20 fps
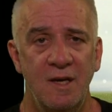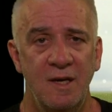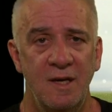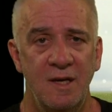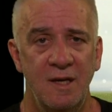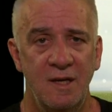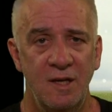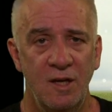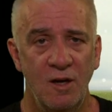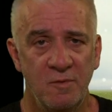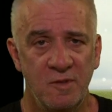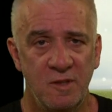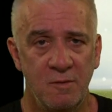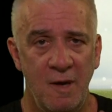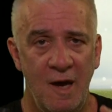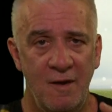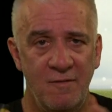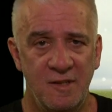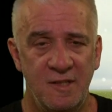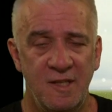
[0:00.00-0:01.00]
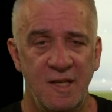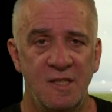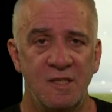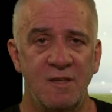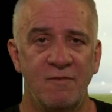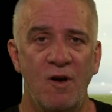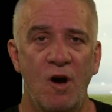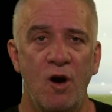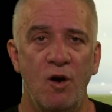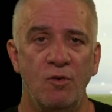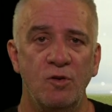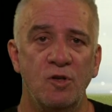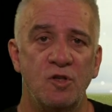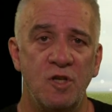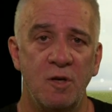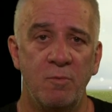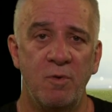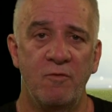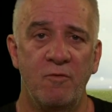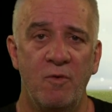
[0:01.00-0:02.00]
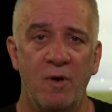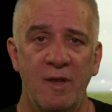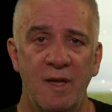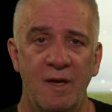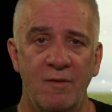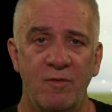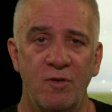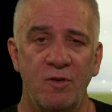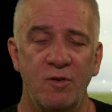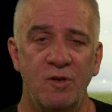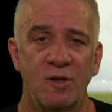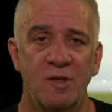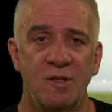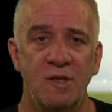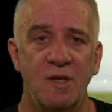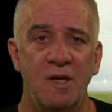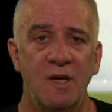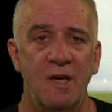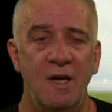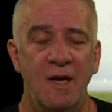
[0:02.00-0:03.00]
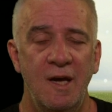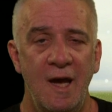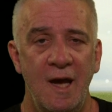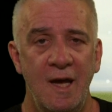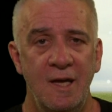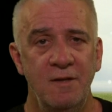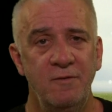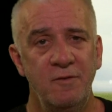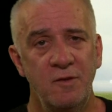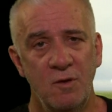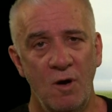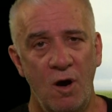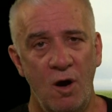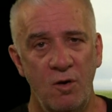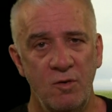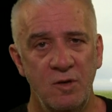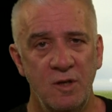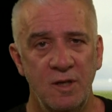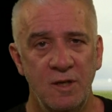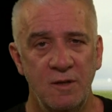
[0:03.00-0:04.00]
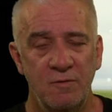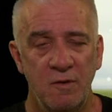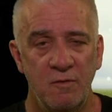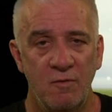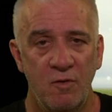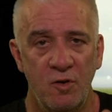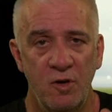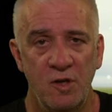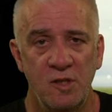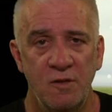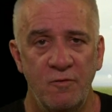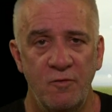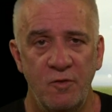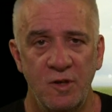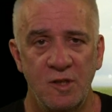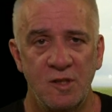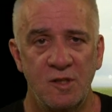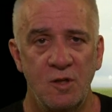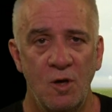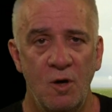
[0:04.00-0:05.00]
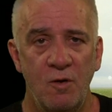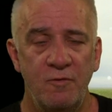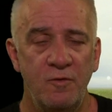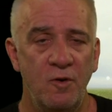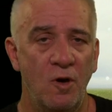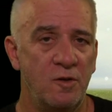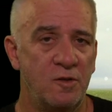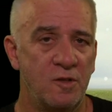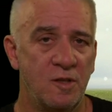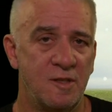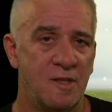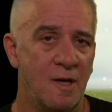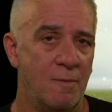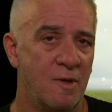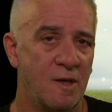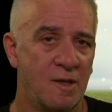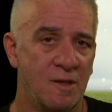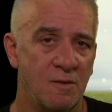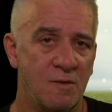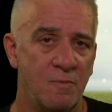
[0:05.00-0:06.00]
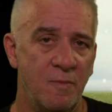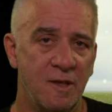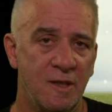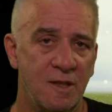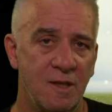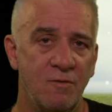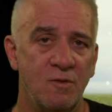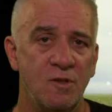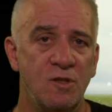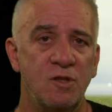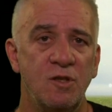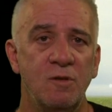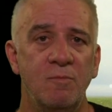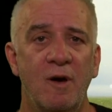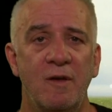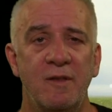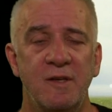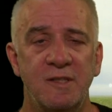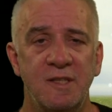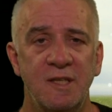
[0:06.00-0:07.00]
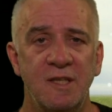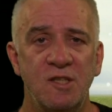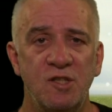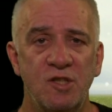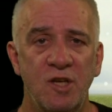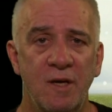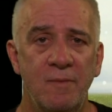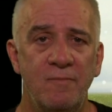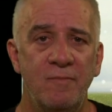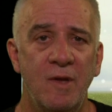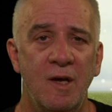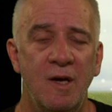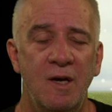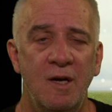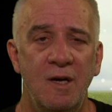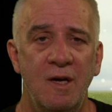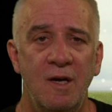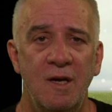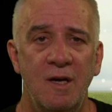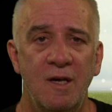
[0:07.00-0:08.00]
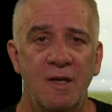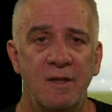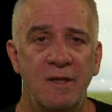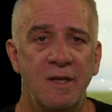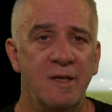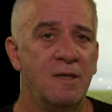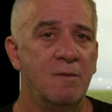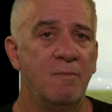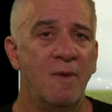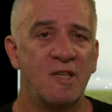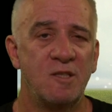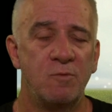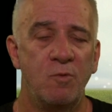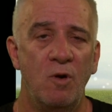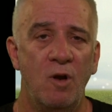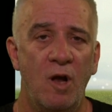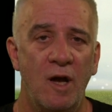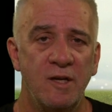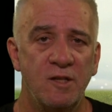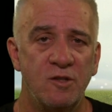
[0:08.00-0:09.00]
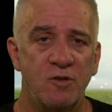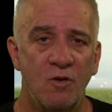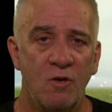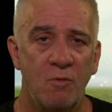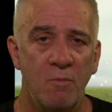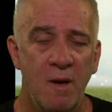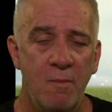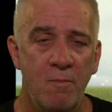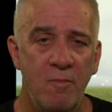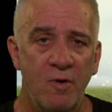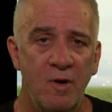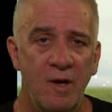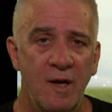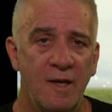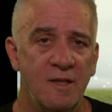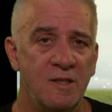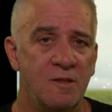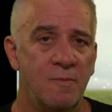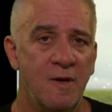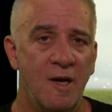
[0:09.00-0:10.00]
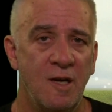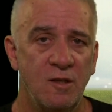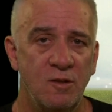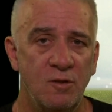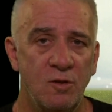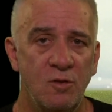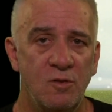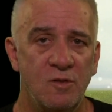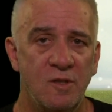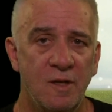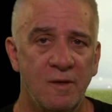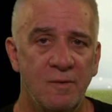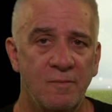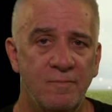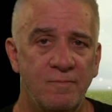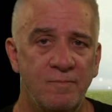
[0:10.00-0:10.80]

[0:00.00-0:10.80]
It helps them have a sense of ownership of what they've learned. And if you own it, if you've learned it for yourself, not just something that's been given to you by the teacher, then you're much more likely to remember it and to be able to use it.